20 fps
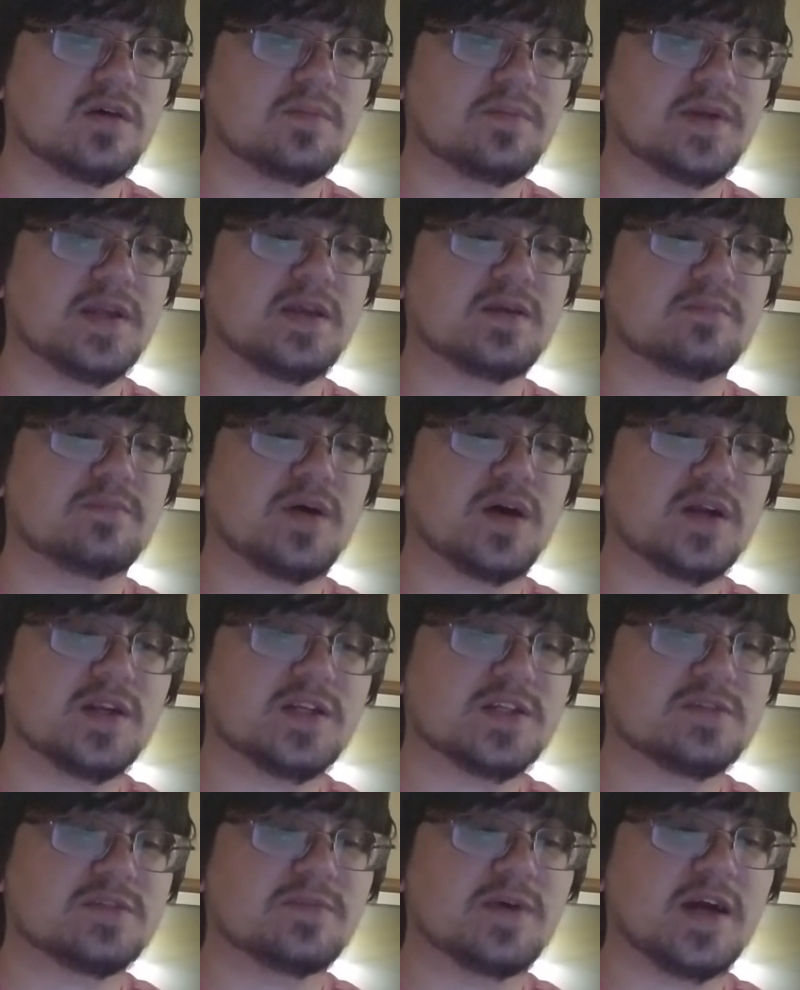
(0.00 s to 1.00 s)
being
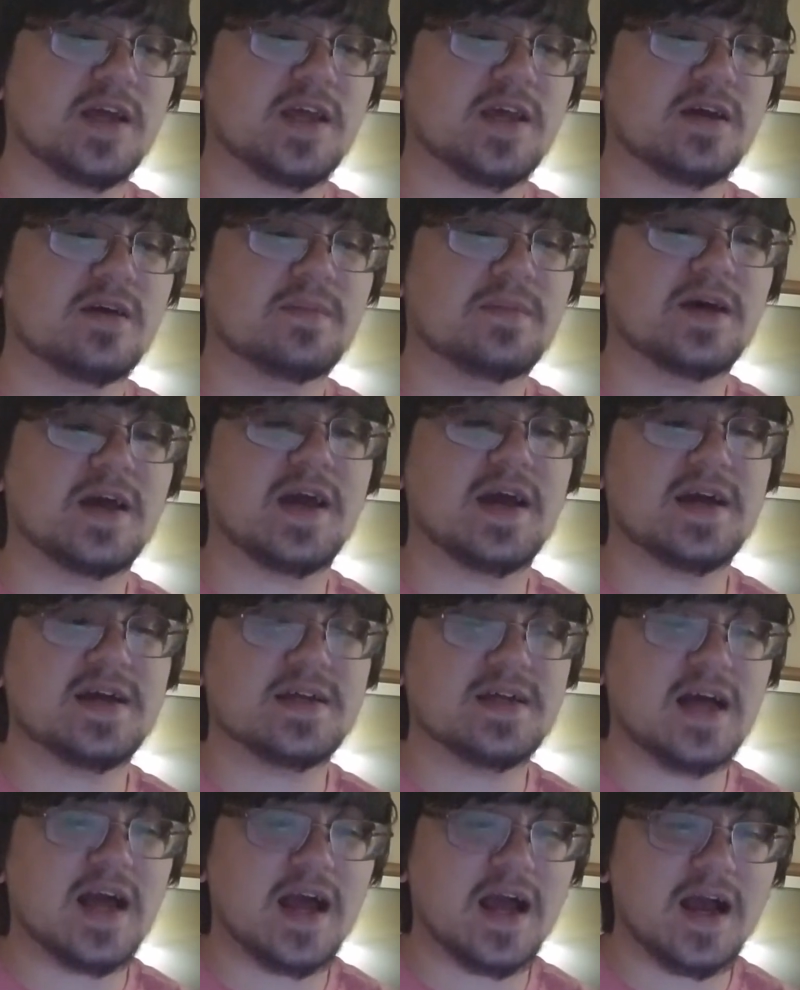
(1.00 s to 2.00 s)
punished by him
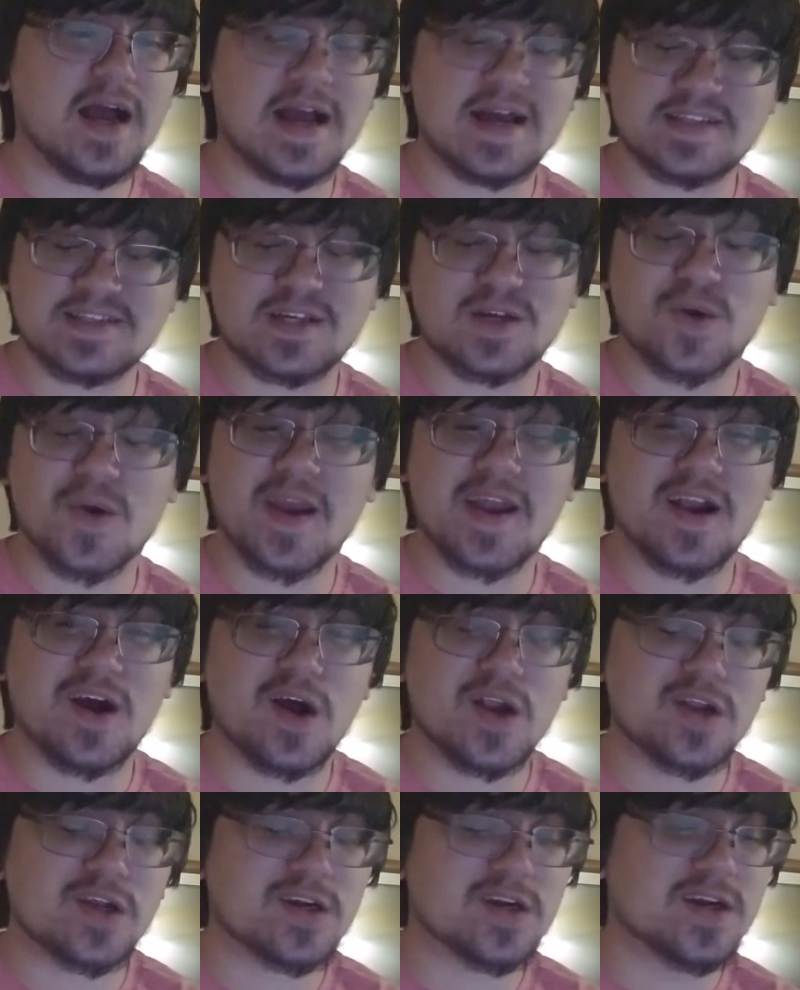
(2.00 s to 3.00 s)
as a great
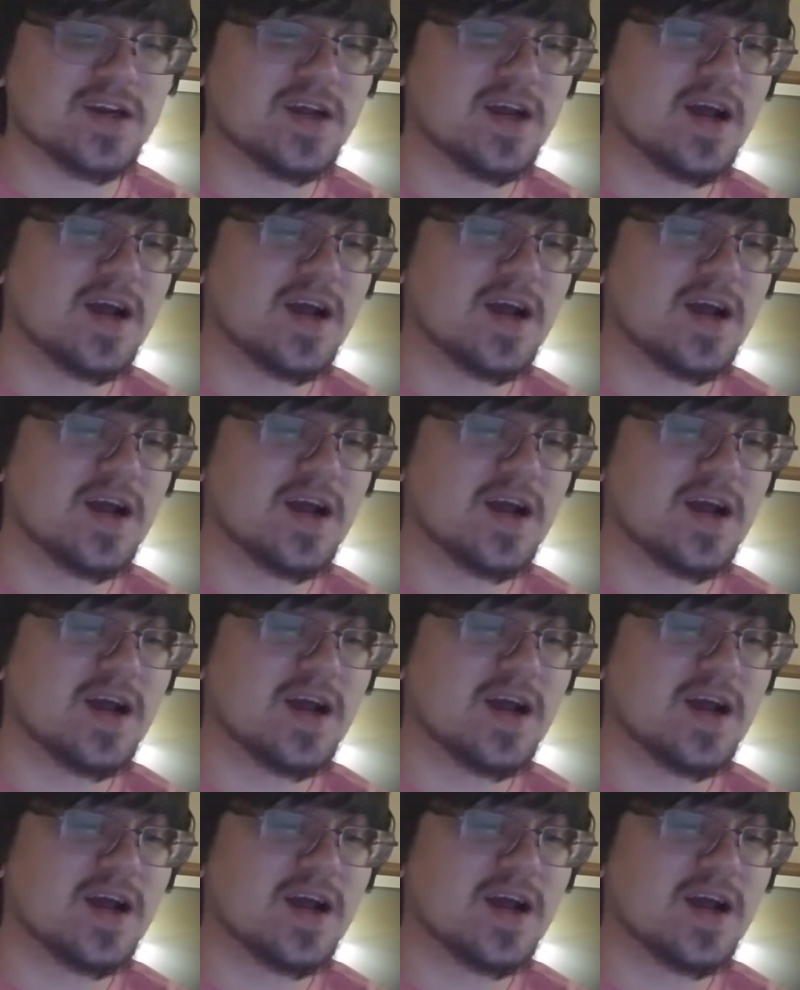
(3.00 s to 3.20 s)
honor,